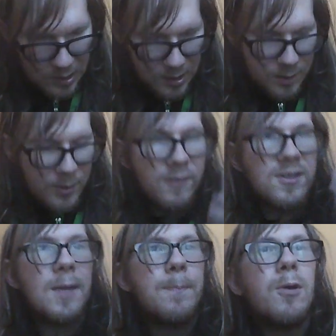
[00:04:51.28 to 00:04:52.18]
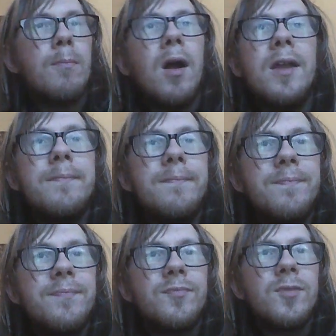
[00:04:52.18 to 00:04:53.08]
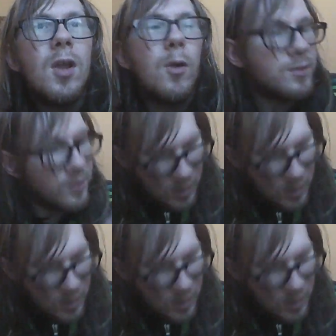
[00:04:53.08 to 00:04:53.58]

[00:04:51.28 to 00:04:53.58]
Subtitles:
We have Tapirmon, who is a